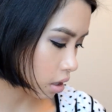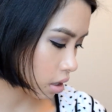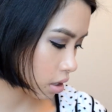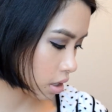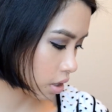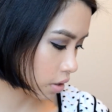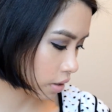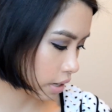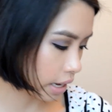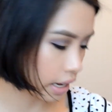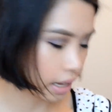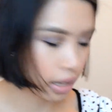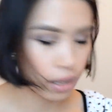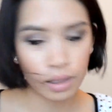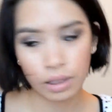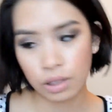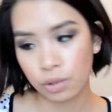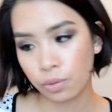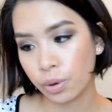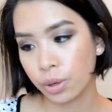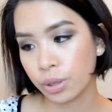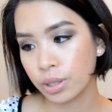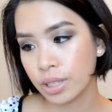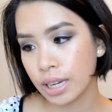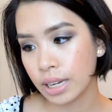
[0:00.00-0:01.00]
So yeah, the
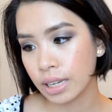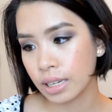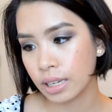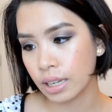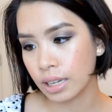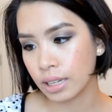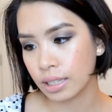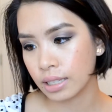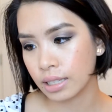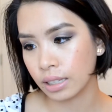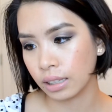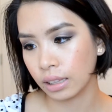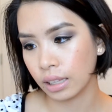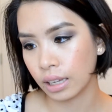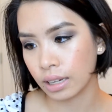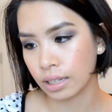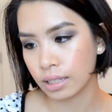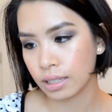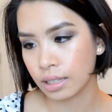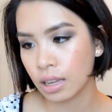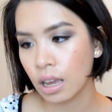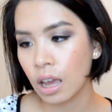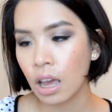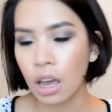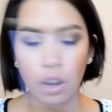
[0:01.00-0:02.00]
Real Techniques Deluxe
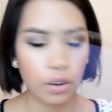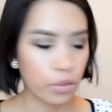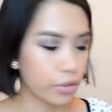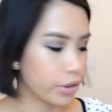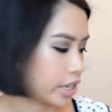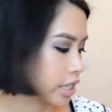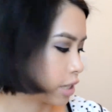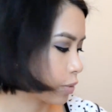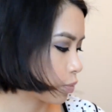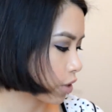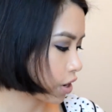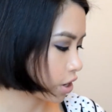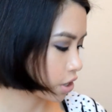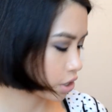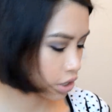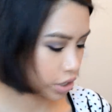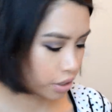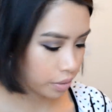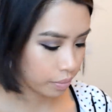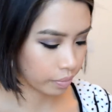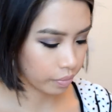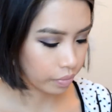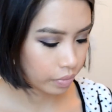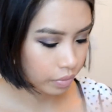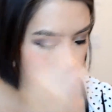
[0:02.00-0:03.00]
Crease Brush.
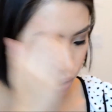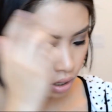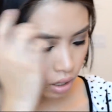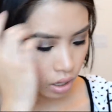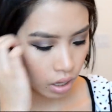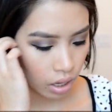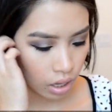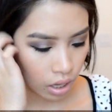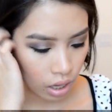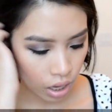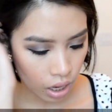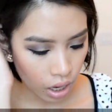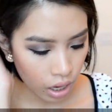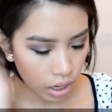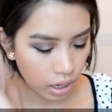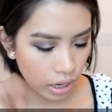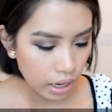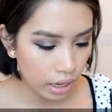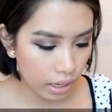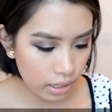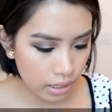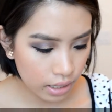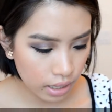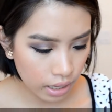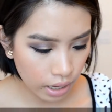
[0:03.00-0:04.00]

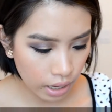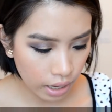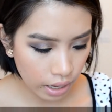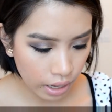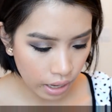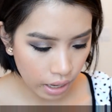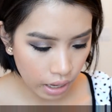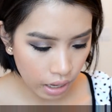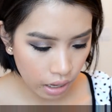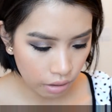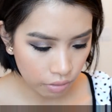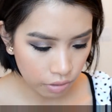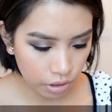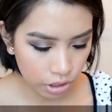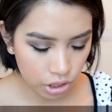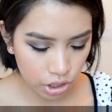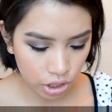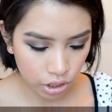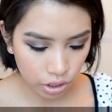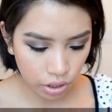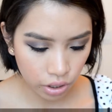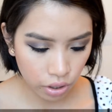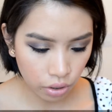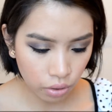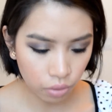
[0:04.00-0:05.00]
Next thing I have here to show
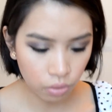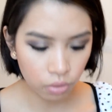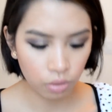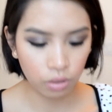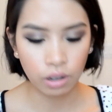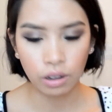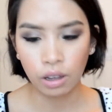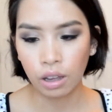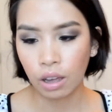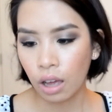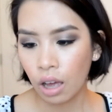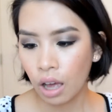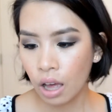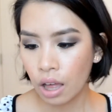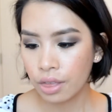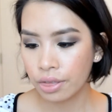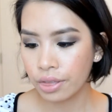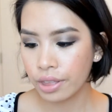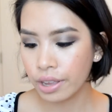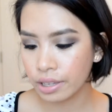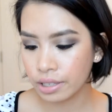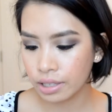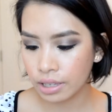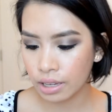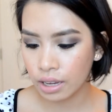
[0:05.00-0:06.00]
you,
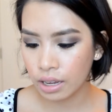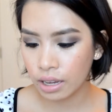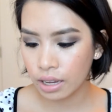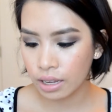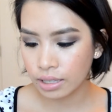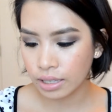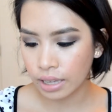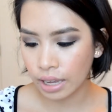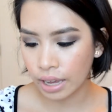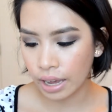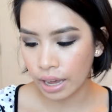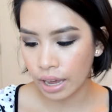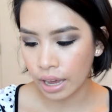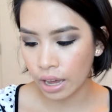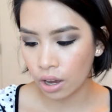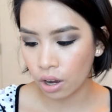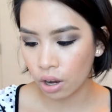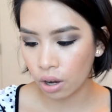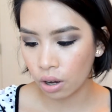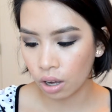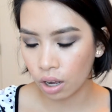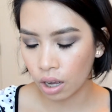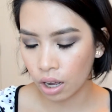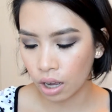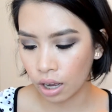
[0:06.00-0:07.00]
this is
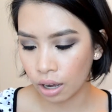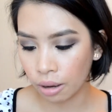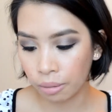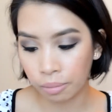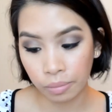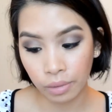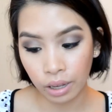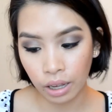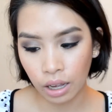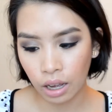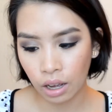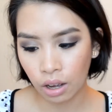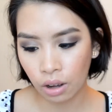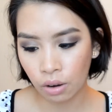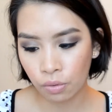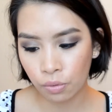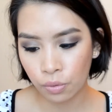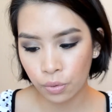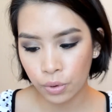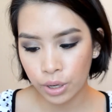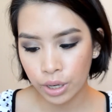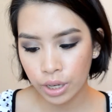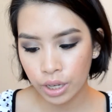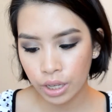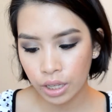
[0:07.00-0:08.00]
a
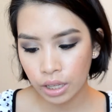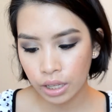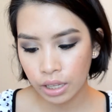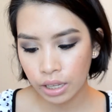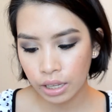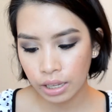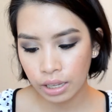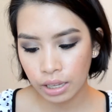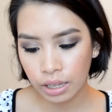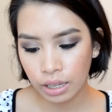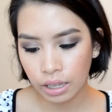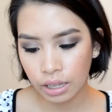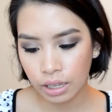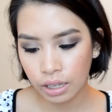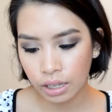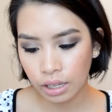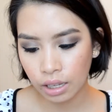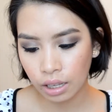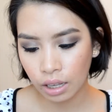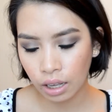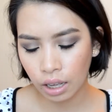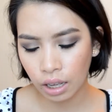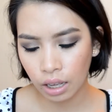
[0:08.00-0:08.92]
really